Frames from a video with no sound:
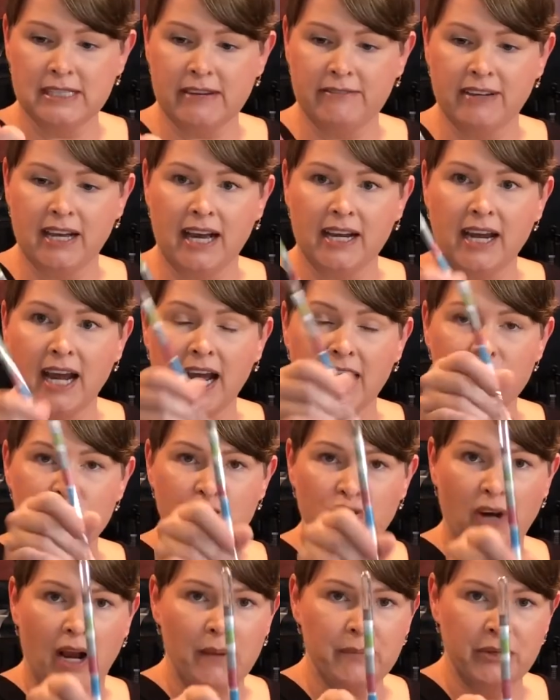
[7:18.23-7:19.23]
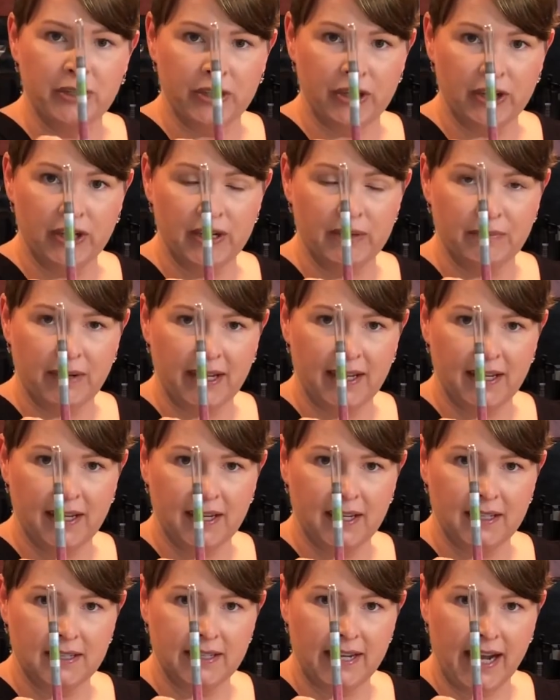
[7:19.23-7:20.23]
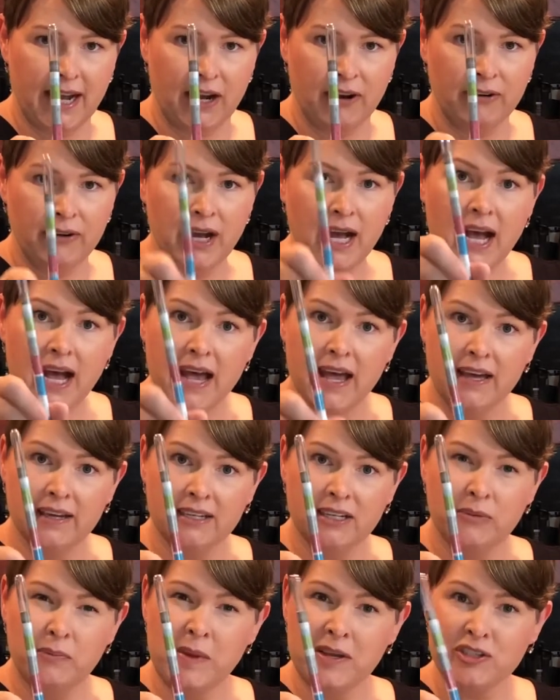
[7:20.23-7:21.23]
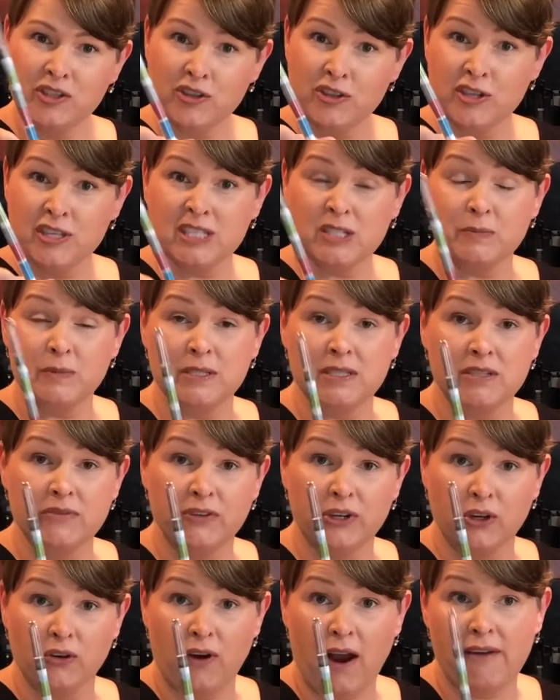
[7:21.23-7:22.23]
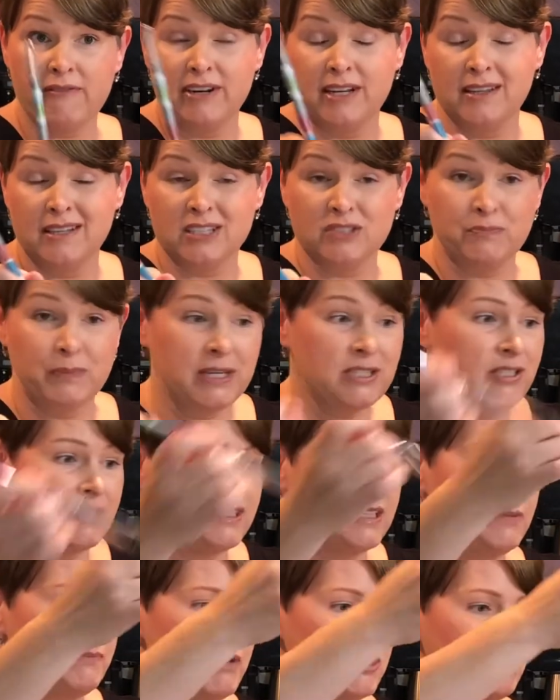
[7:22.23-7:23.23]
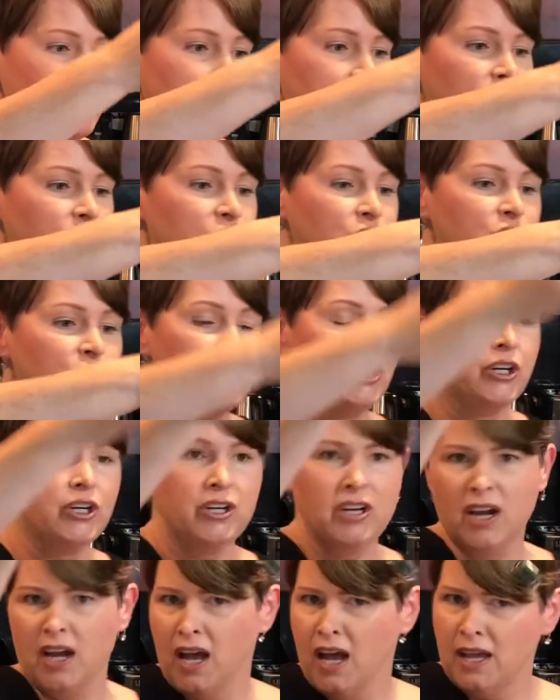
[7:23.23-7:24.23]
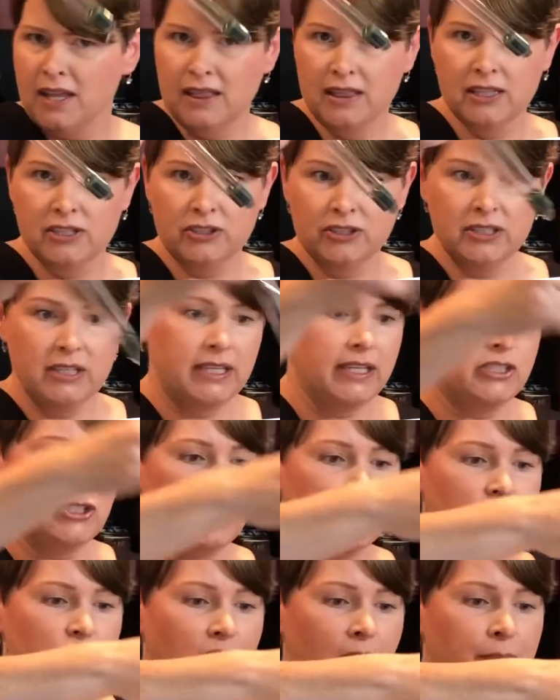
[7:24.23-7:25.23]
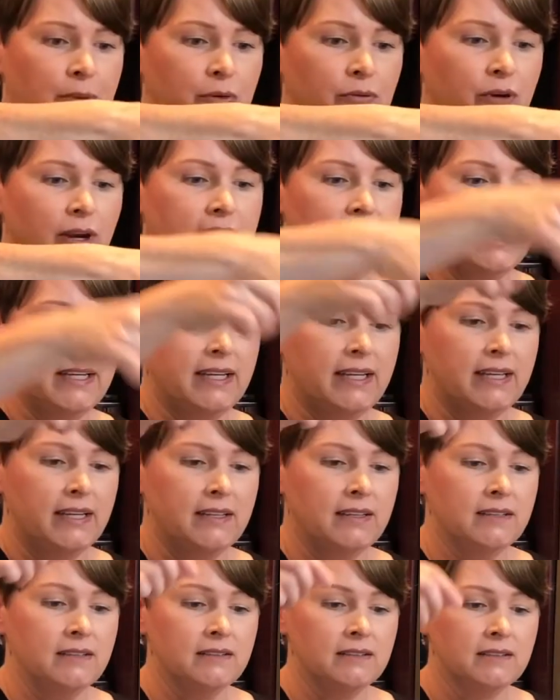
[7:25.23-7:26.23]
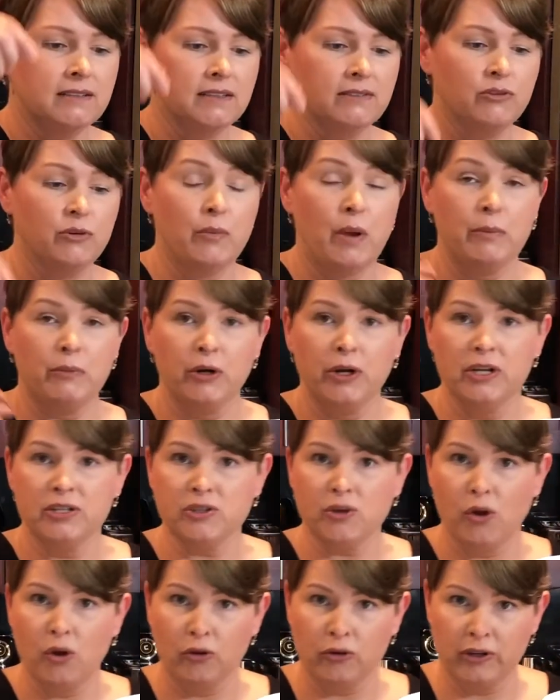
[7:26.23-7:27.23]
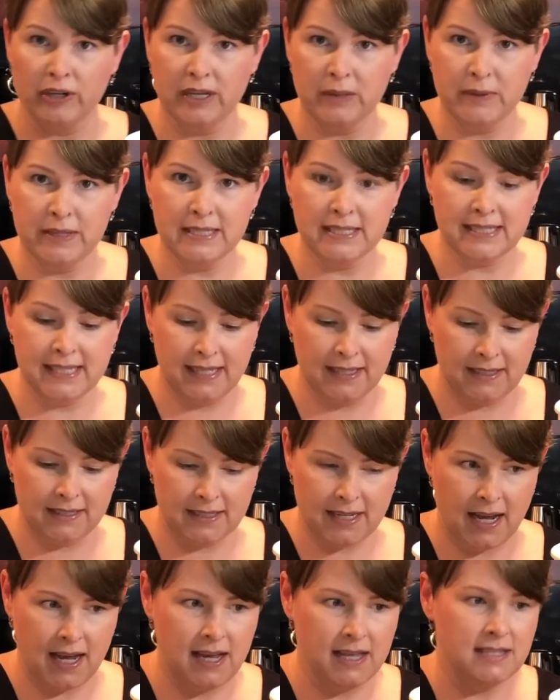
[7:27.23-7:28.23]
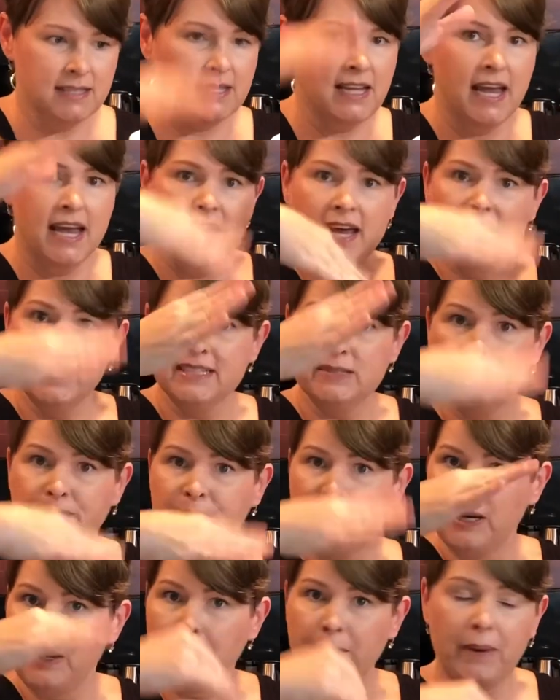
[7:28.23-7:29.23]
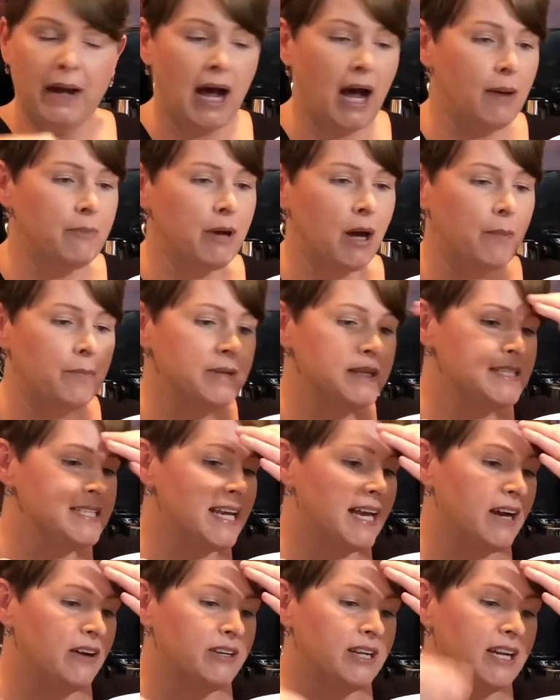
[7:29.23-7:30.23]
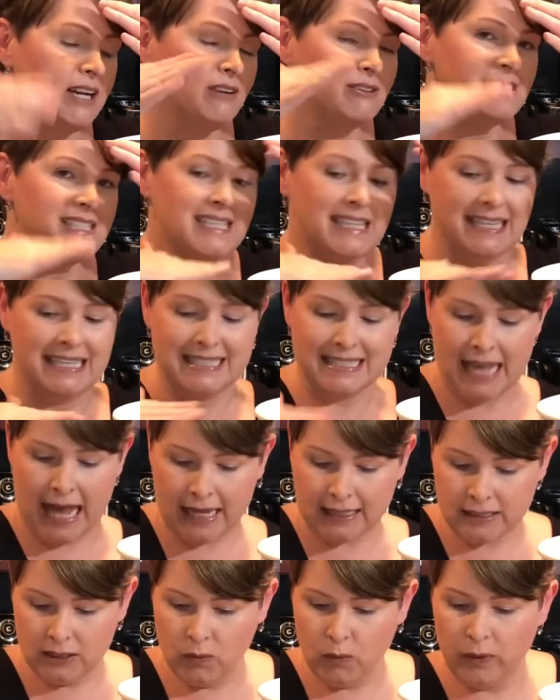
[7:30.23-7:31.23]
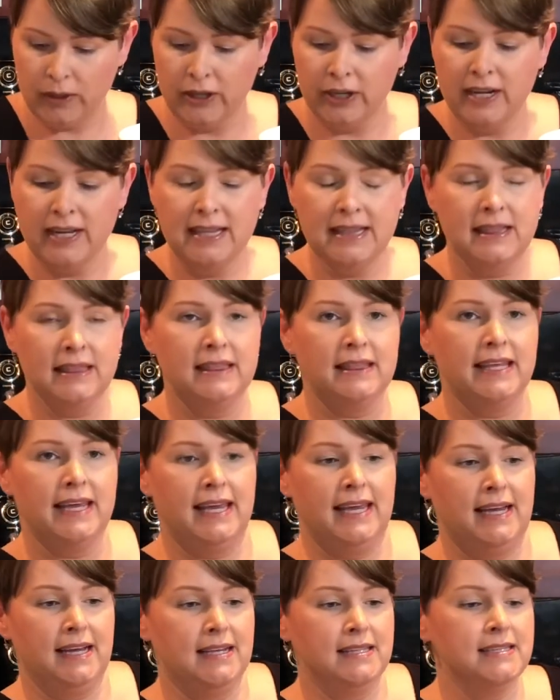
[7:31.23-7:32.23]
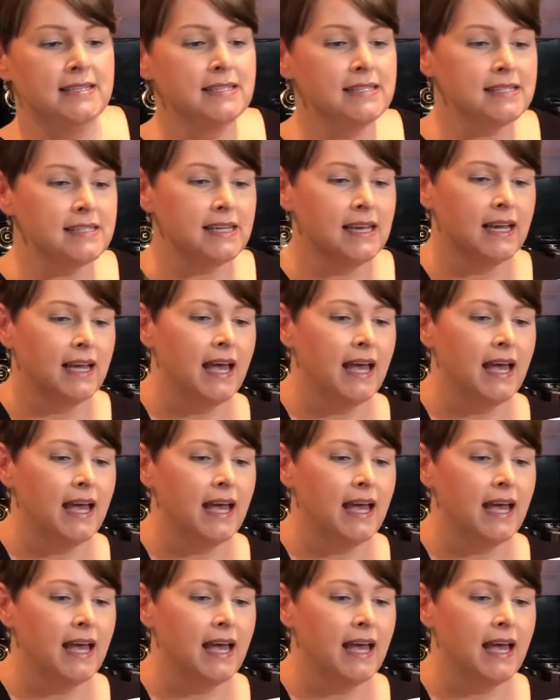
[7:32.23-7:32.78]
I've got a hydrometer in my hand now. I'm gonna measure the specific gravity that's basically measuring the sugar. Literally, I just drop it right in. Remember, it's already been sanitized. It's gonna bob up and down, and I'll see exactly where it lands.